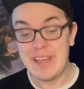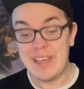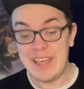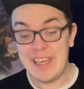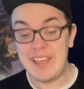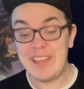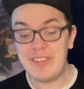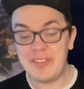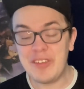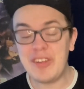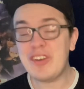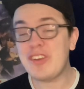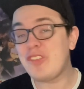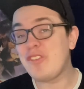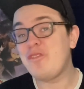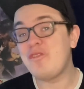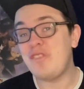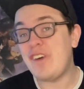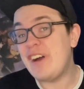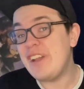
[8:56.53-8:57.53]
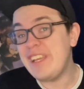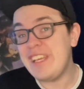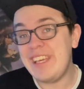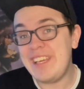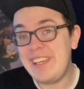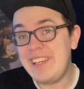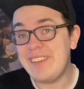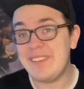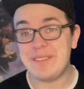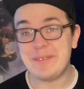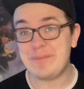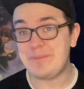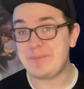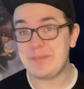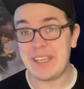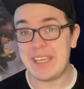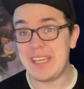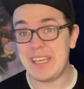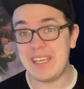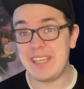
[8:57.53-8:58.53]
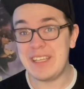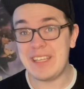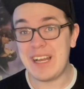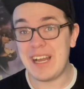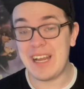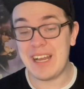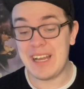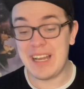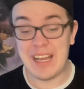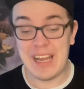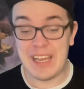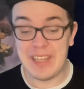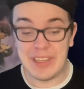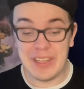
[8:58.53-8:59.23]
It looks funny, and I